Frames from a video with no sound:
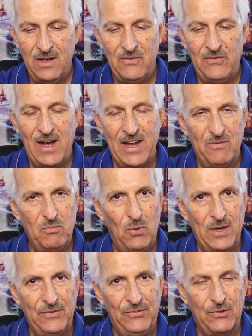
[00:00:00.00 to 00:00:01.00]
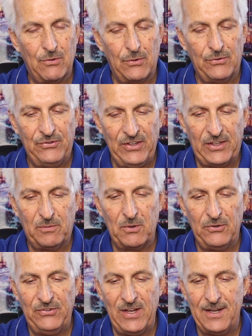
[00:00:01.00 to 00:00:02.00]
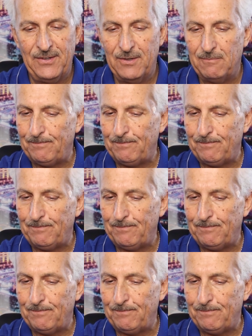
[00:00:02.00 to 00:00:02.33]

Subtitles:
5.06%.